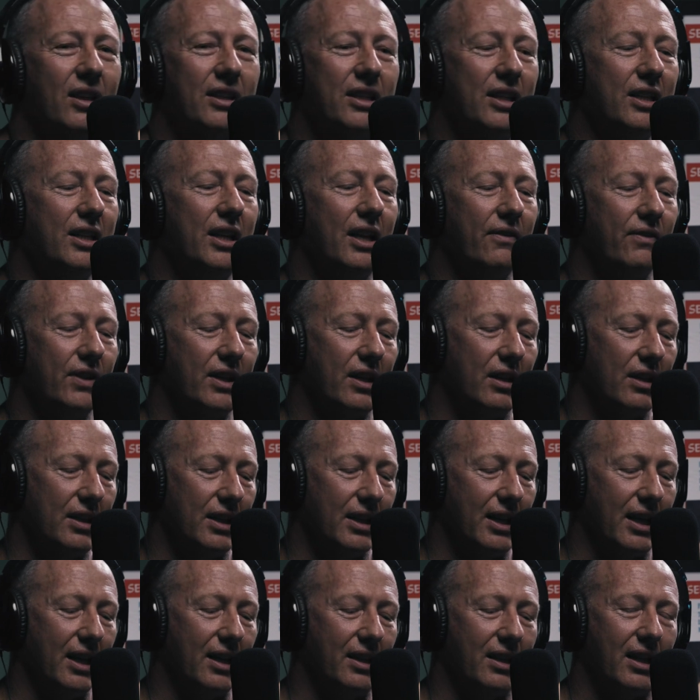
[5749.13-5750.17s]
Like, you're never going
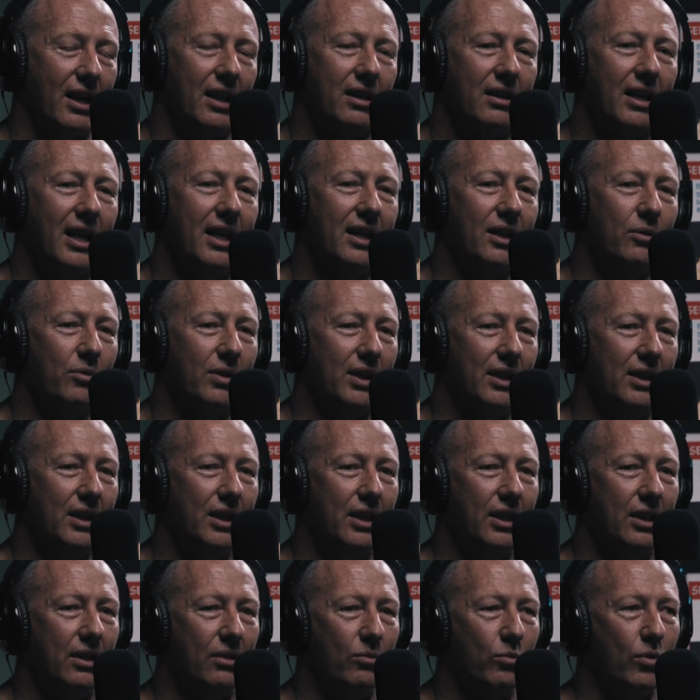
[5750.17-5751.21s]
to get that anywhere
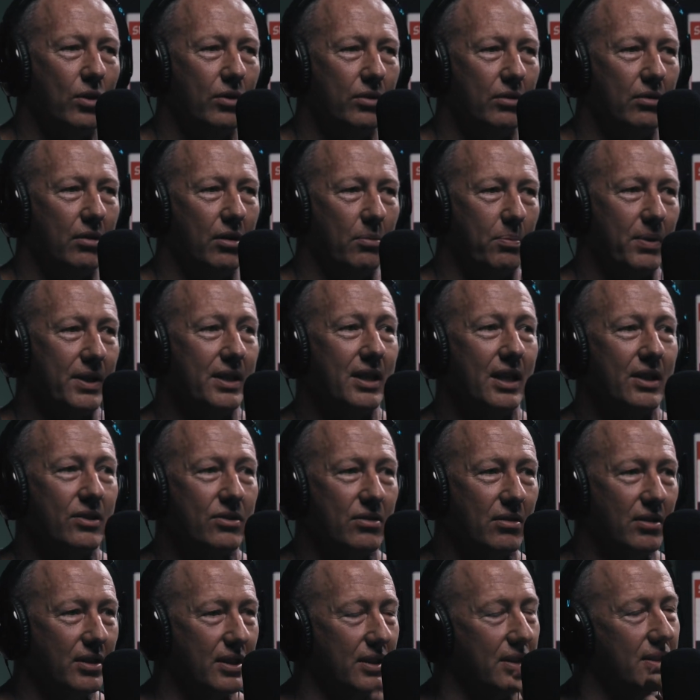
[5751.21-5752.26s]
near what your
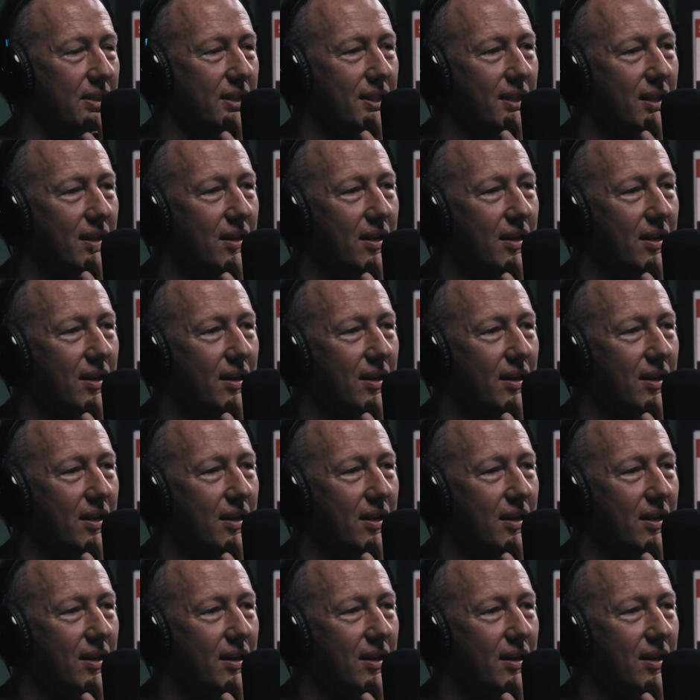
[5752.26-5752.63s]
potential is.